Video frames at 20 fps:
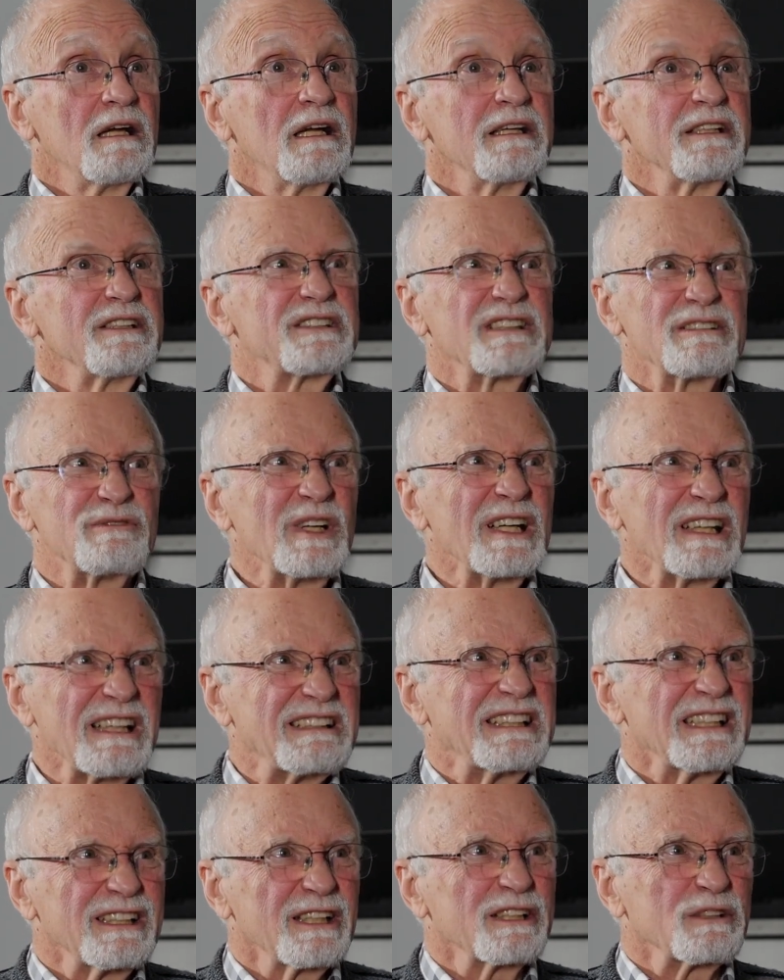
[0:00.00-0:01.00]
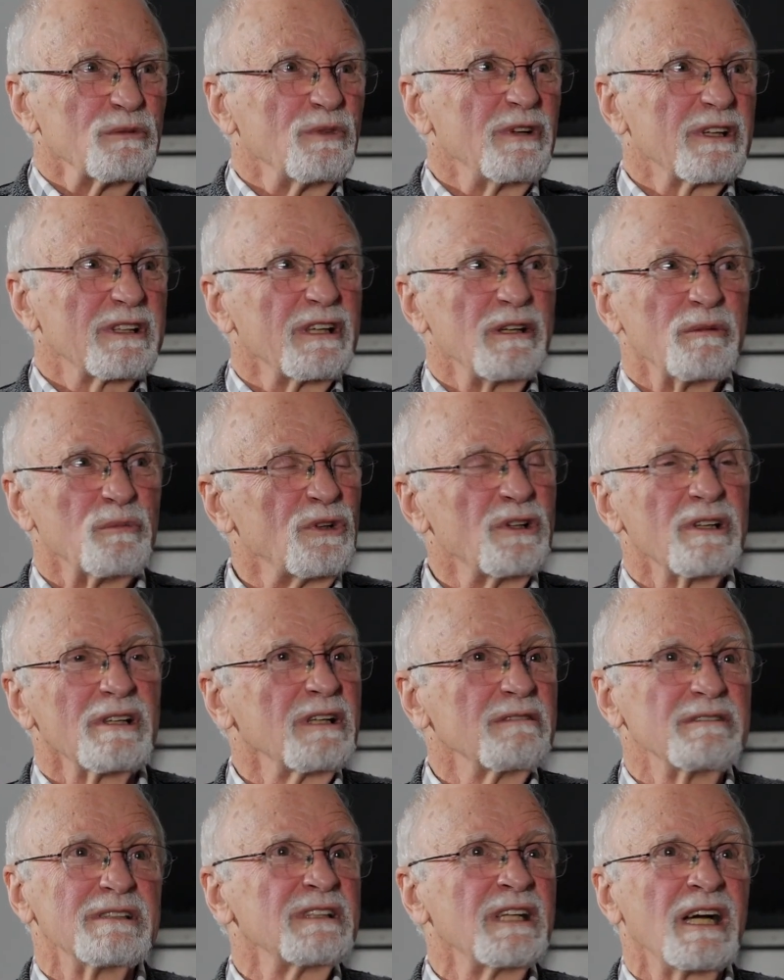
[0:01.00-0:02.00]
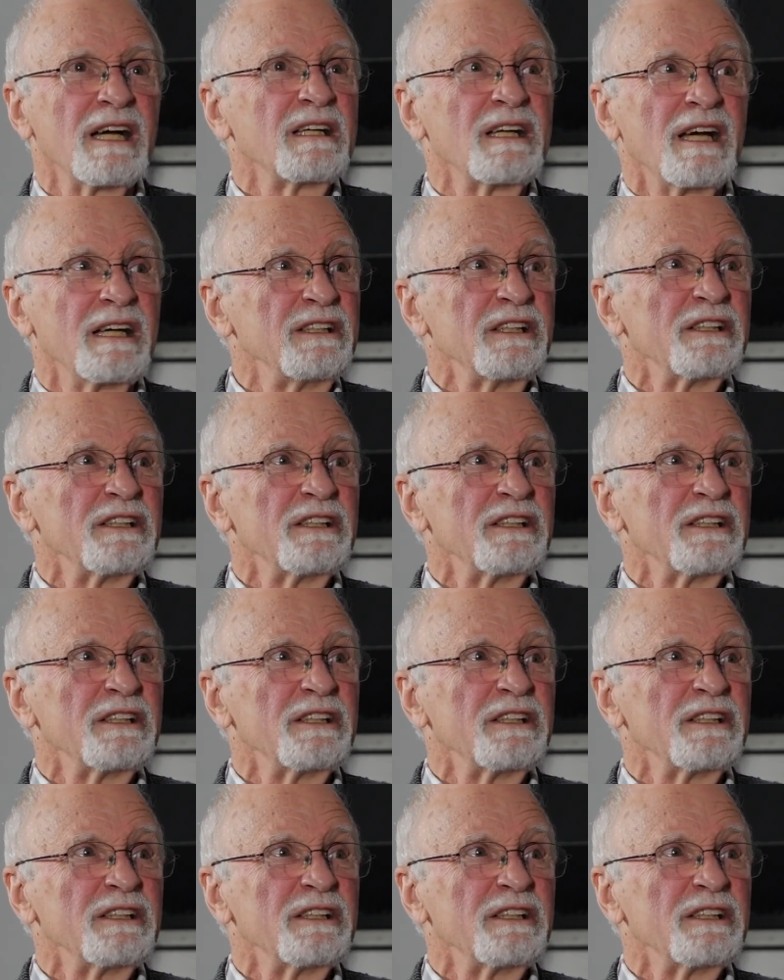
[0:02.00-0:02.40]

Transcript: And he said, well, I think I can work on it more. And I went, no,